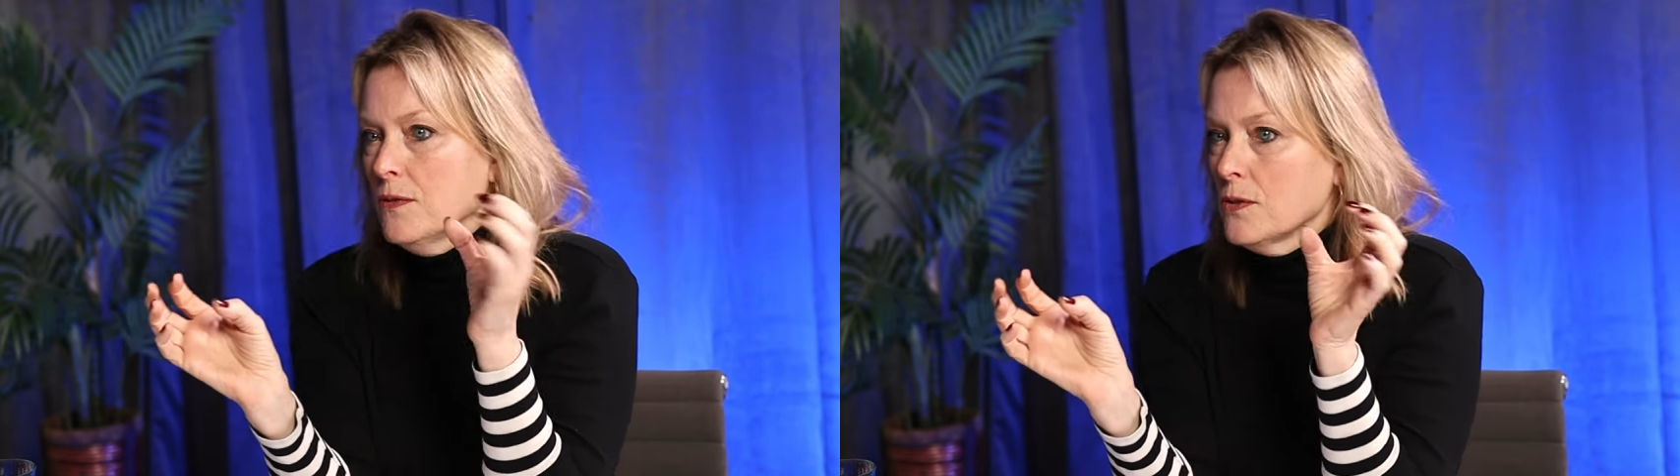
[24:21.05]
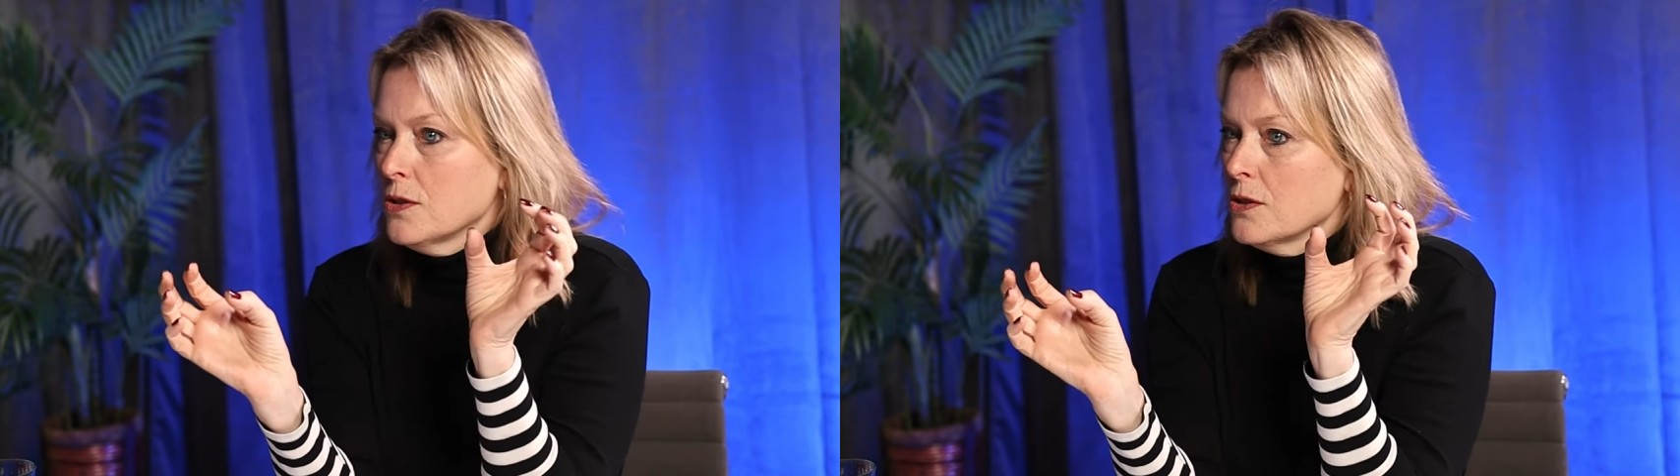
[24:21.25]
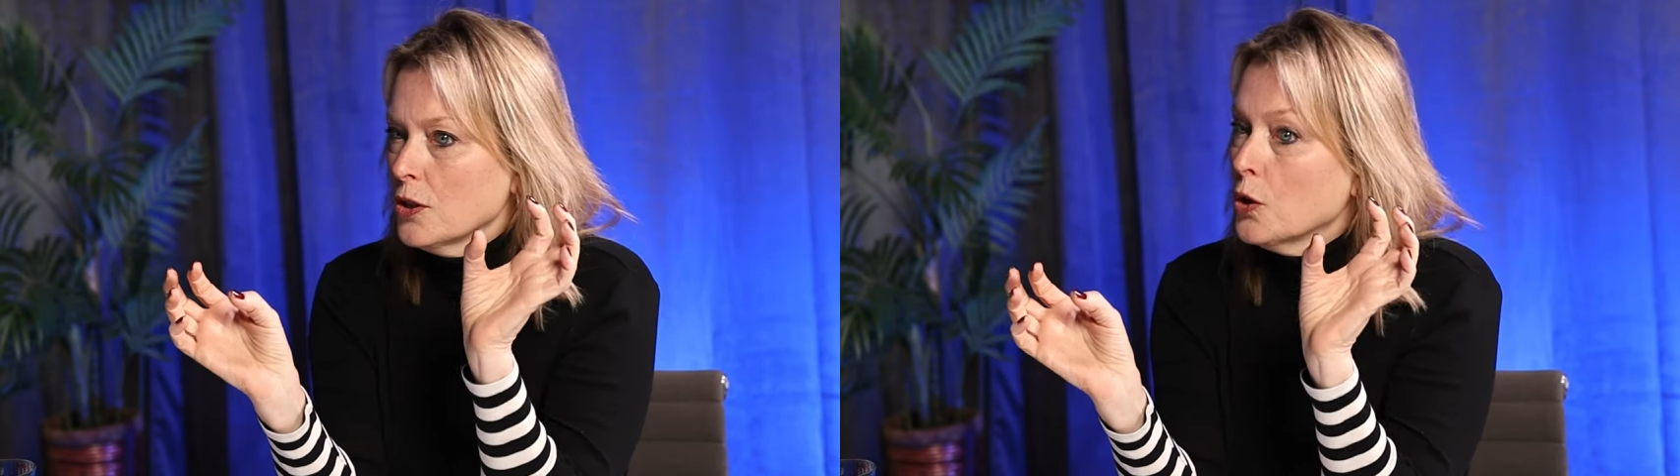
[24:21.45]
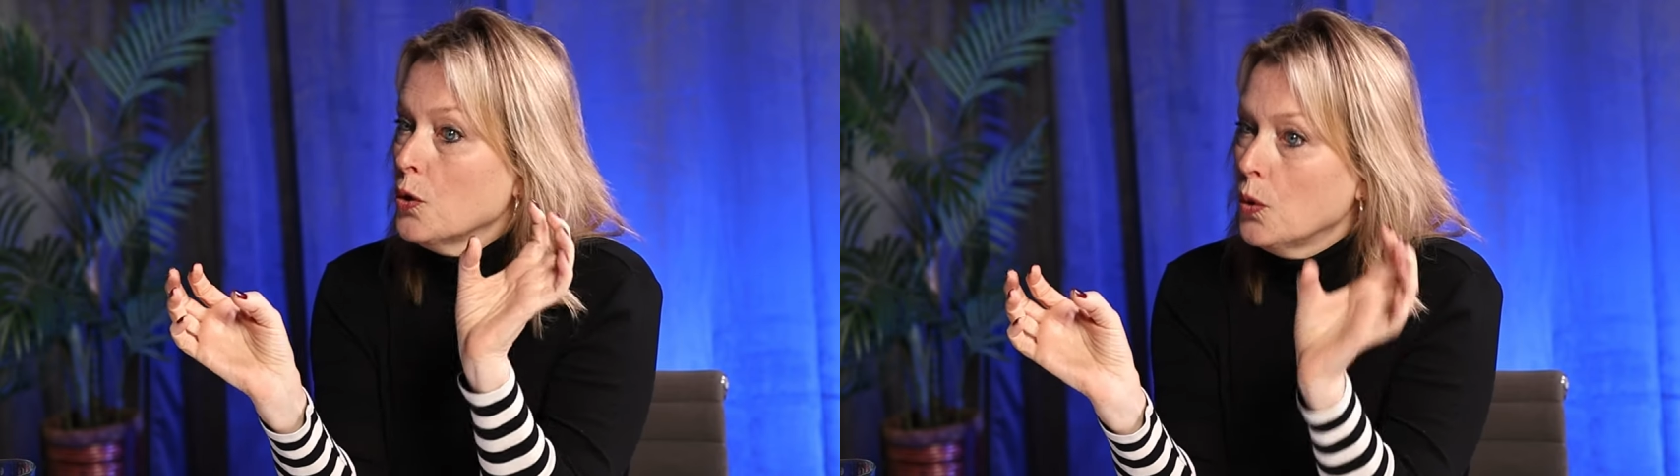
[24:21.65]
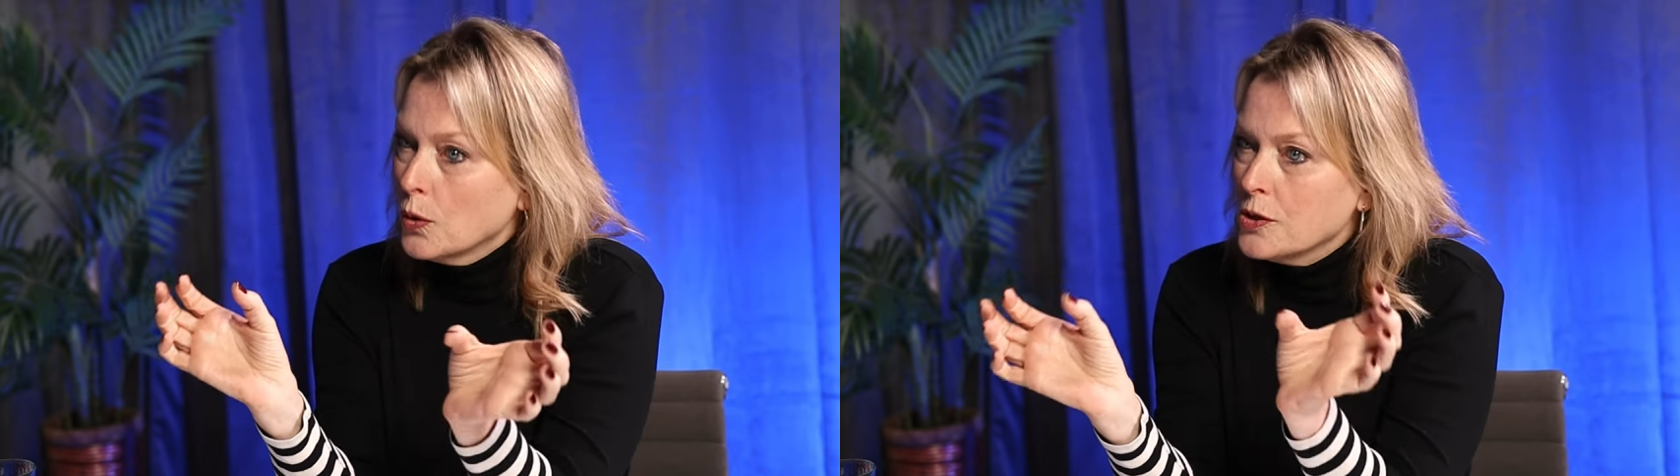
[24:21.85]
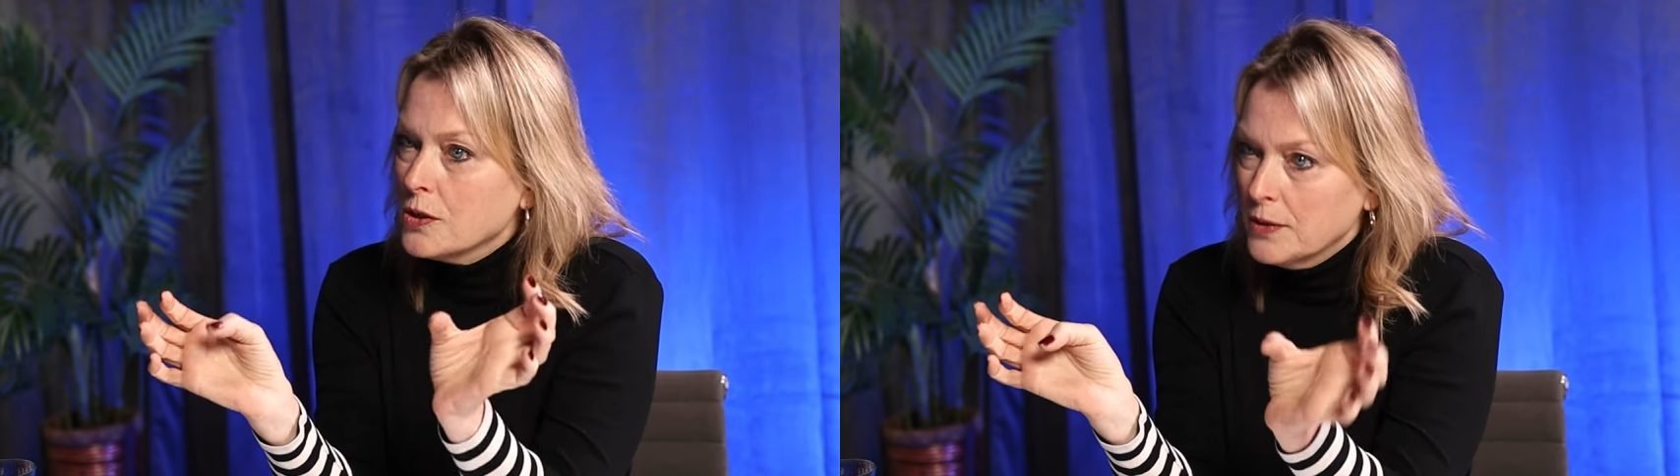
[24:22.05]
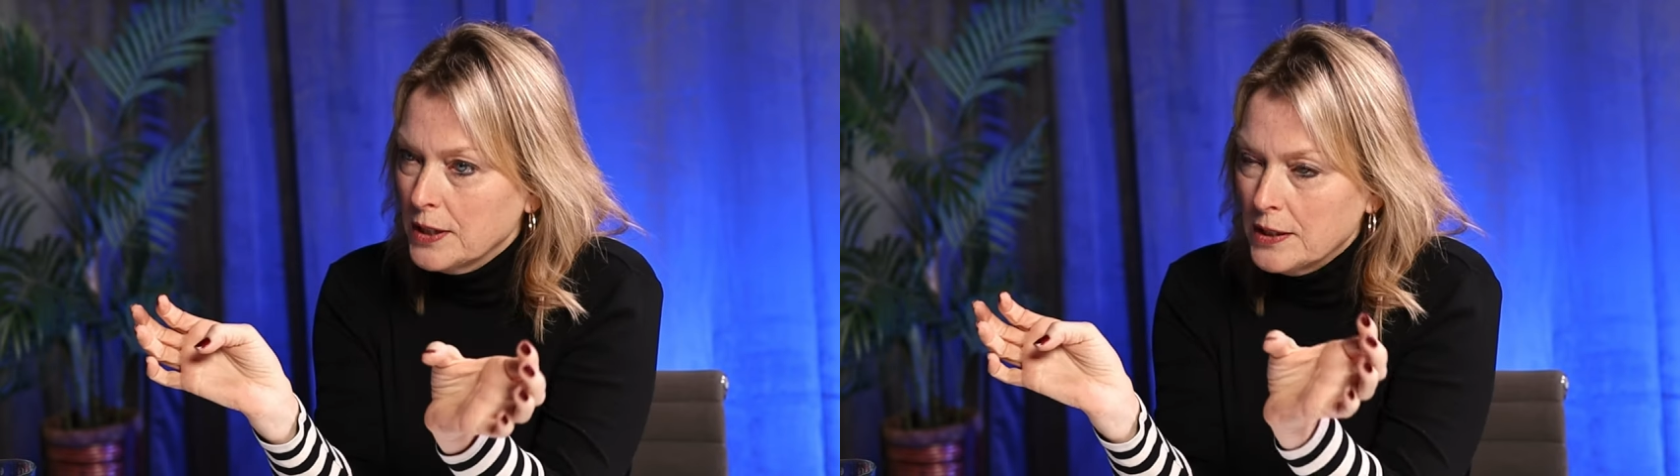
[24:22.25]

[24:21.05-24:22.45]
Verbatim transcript: versus a coarse grain